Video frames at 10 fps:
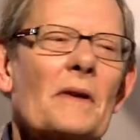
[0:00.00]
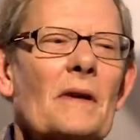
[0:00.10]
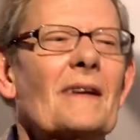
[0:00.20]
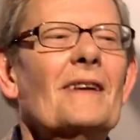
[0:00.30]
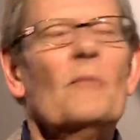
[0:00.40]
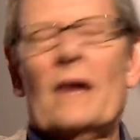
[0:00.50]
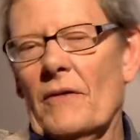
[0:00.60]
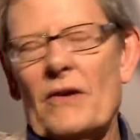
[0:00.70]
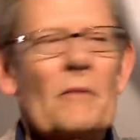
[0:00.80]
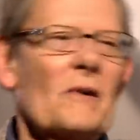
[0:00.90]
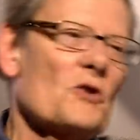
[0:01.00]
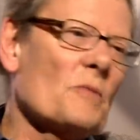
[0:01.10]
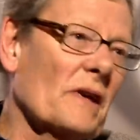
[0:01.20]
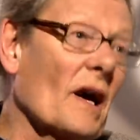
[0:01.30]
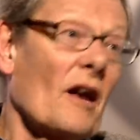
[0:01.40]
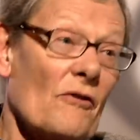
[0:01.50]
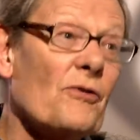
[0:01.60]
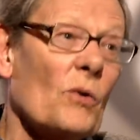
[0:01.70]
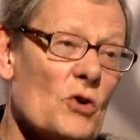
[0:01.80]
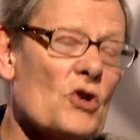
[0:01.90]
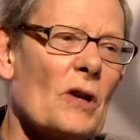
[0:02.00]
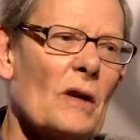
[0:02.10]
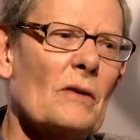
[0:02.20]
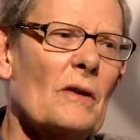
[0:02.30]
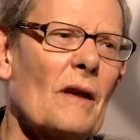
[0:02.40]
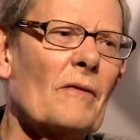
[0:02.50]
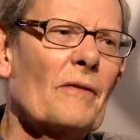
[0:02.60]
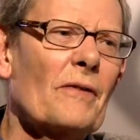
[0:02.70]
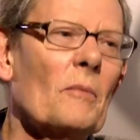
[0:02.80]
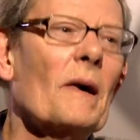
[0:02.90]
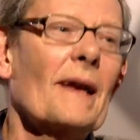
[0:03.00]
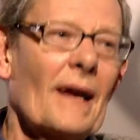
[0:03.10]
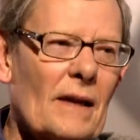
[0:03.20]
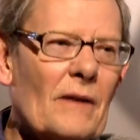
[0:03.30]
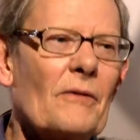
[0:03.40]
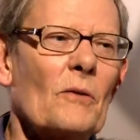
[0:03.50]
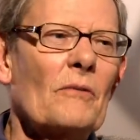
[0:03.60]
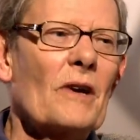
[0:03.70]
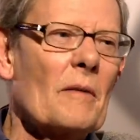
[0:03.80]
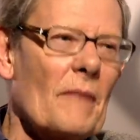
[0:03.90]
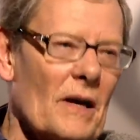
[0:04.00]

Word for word: that didn't make very much money, unfortunately. It was a lovely yeah. film. I liked the film yeah, very I